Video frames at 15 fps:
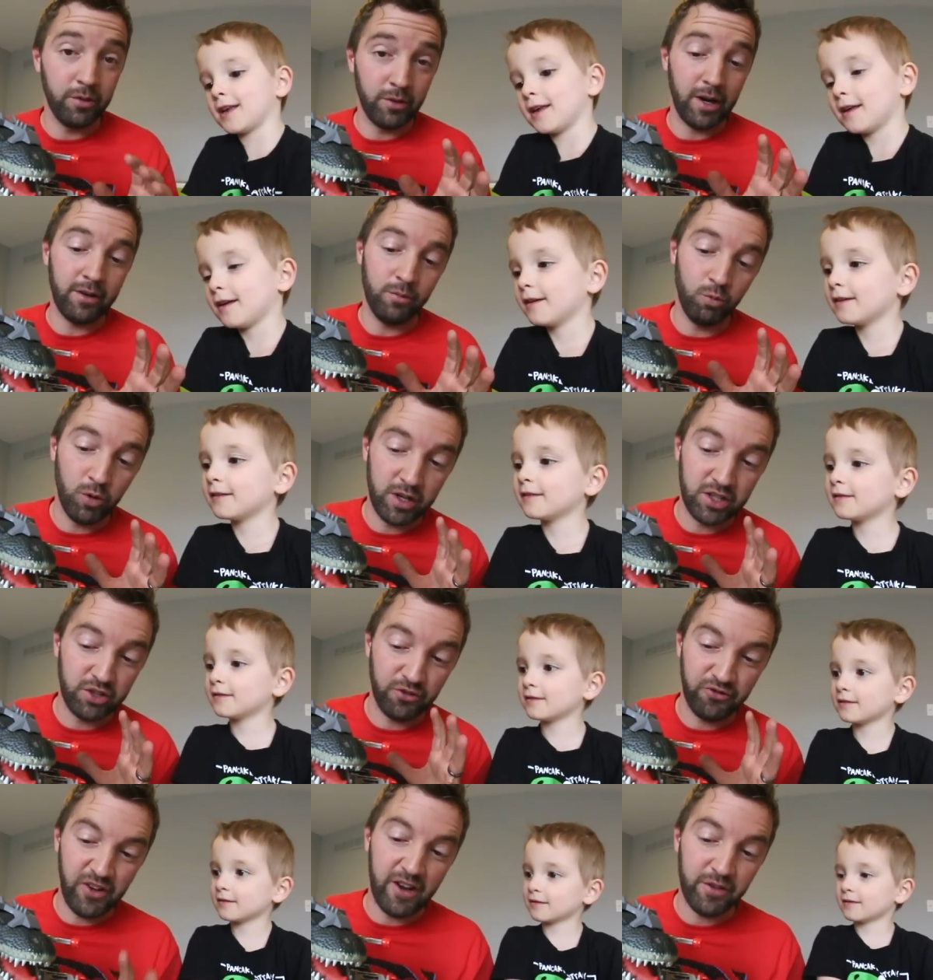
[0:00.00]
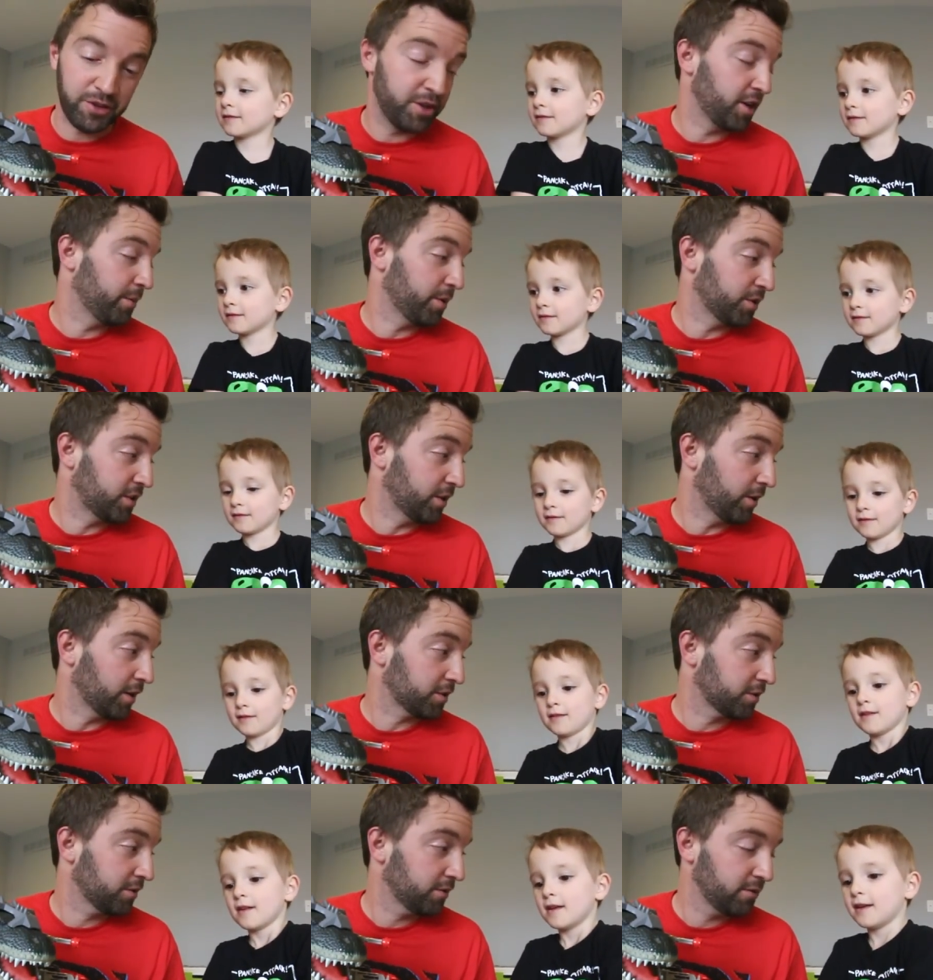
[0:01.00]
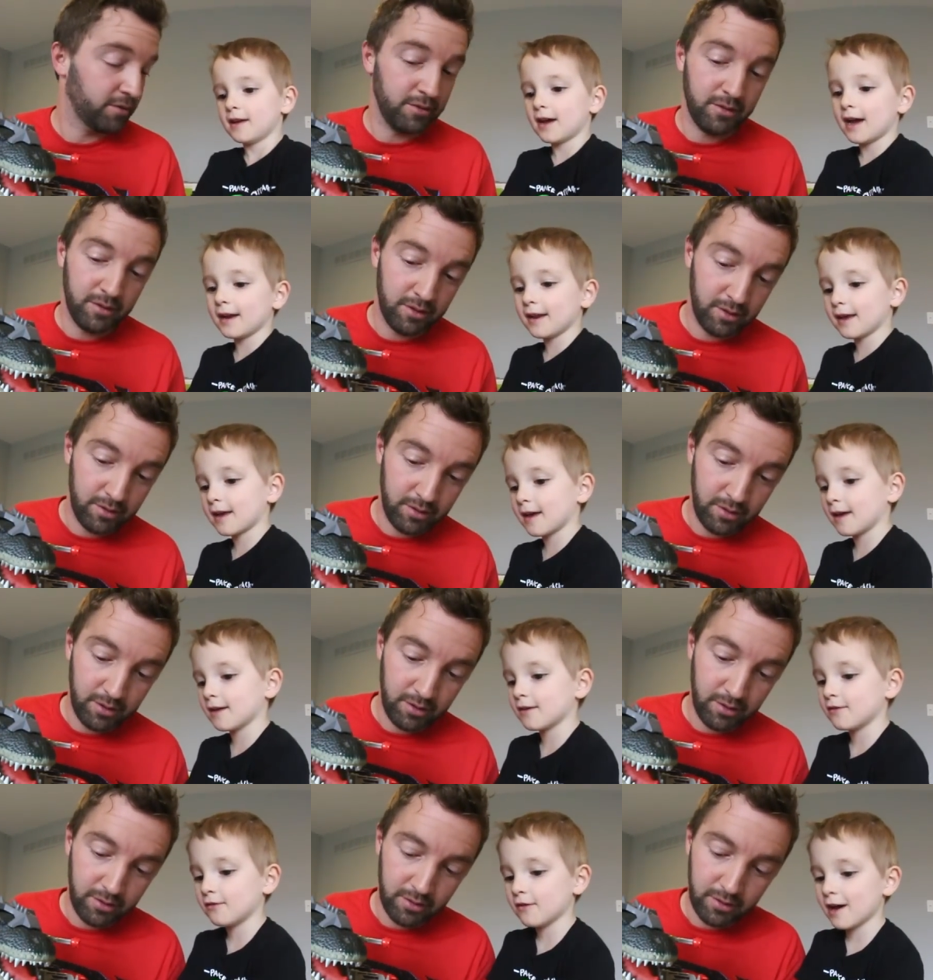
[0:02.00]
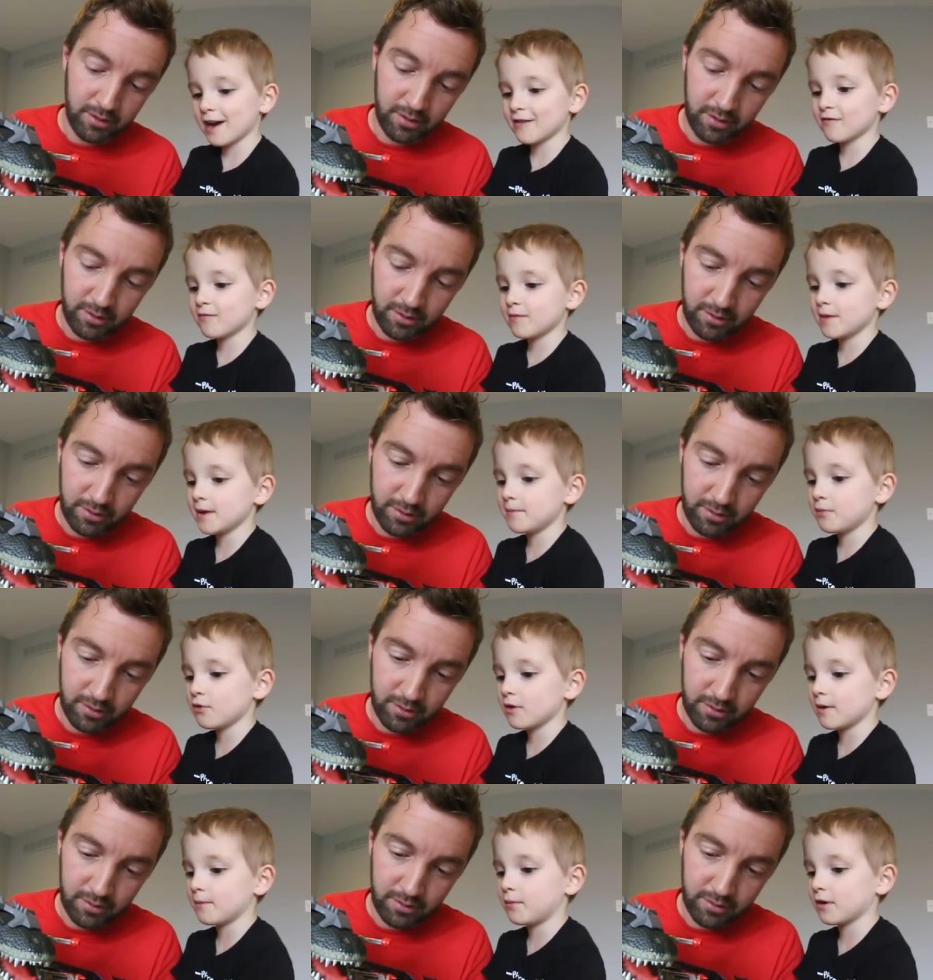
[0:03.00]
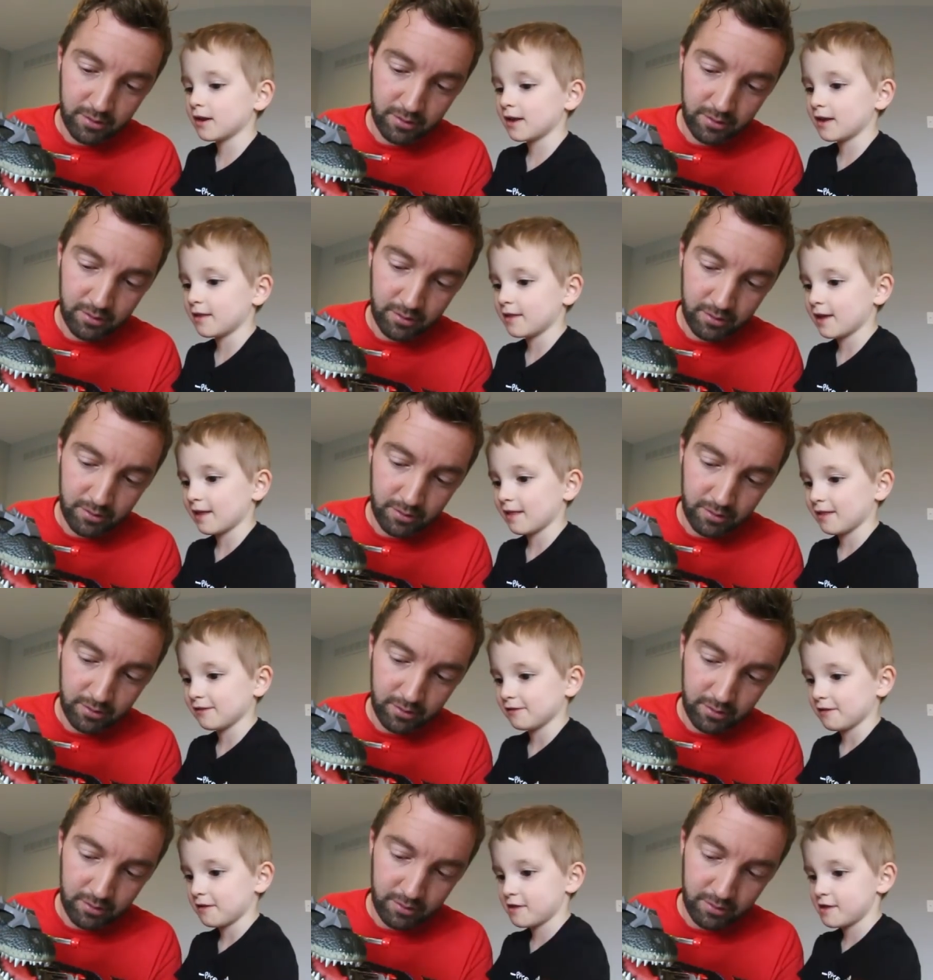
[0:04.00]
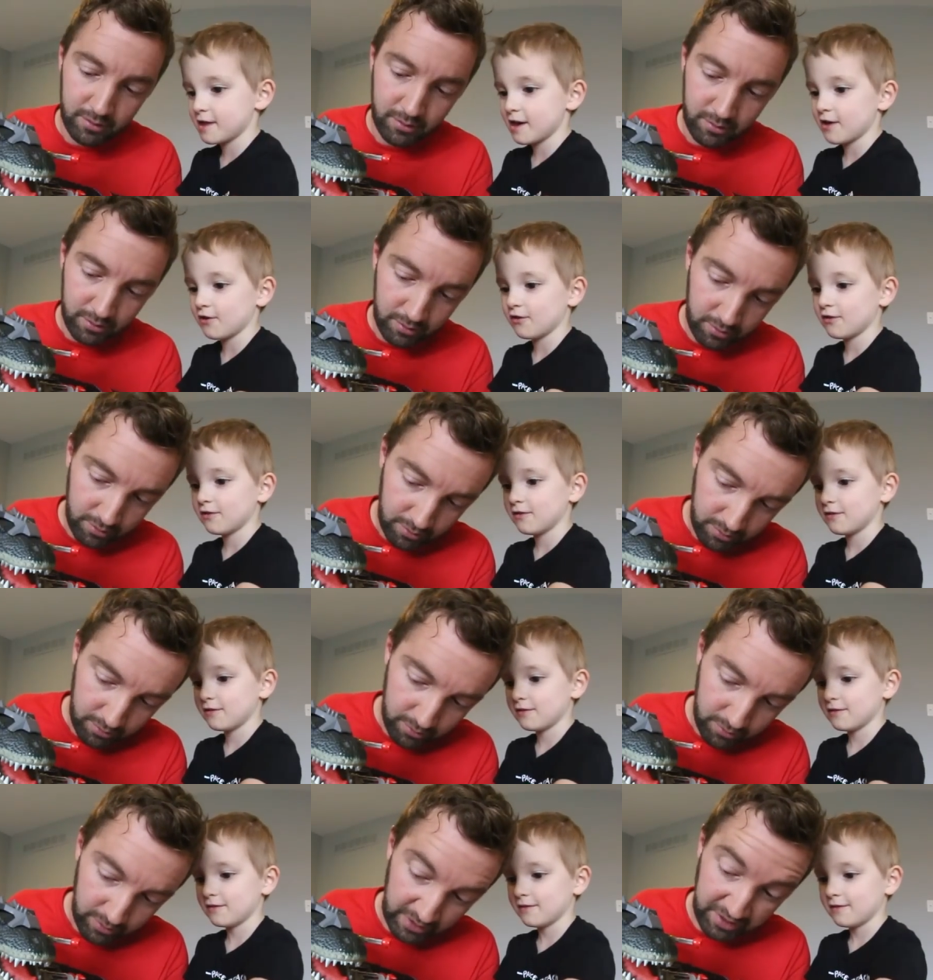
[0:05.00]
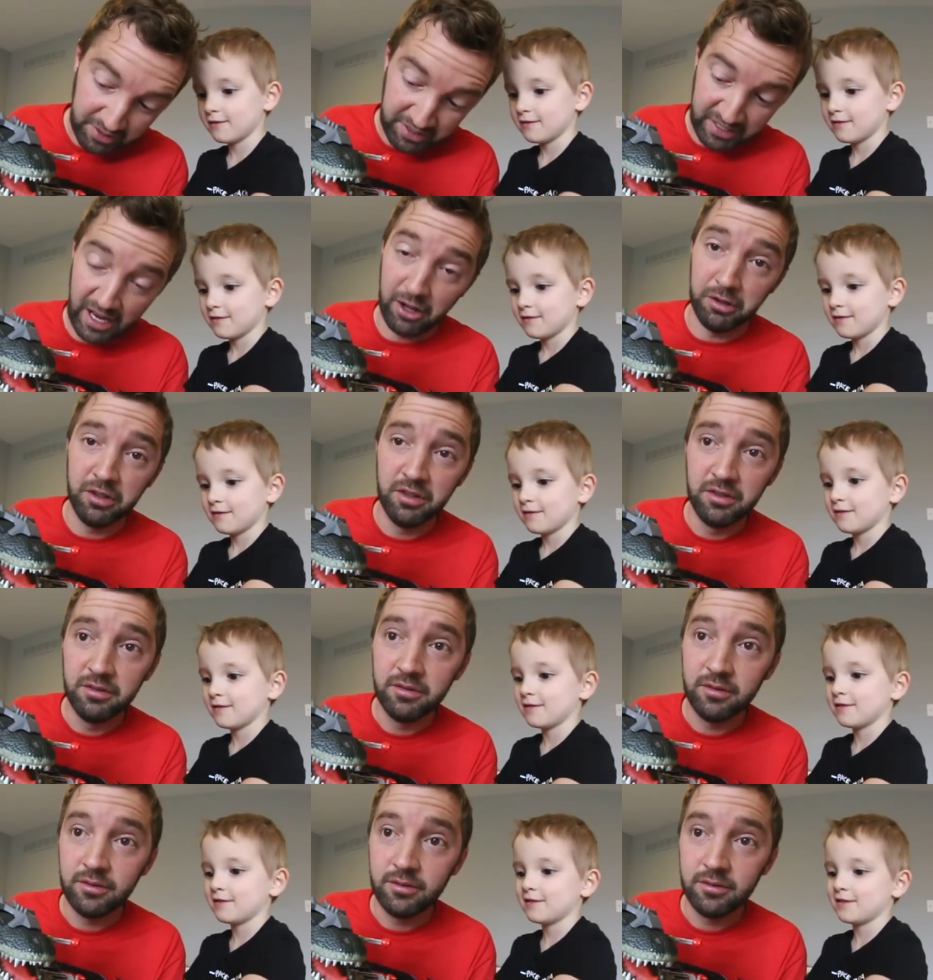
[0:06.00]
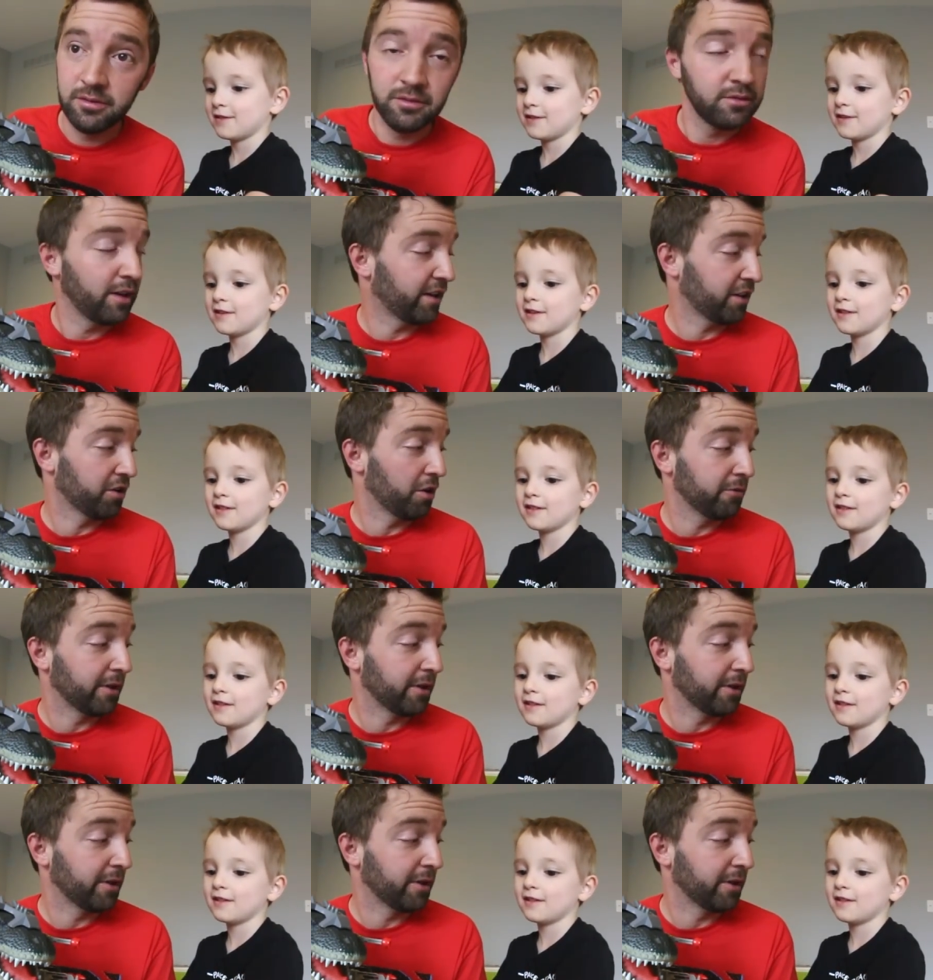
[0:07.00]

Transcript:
Speaker 1: wait Ryden, what is your favorite thing about the T-Rex?
Speaker 2: That it can grab people and put it in that little cell.
Speaker 1: That's a cell? I didn't know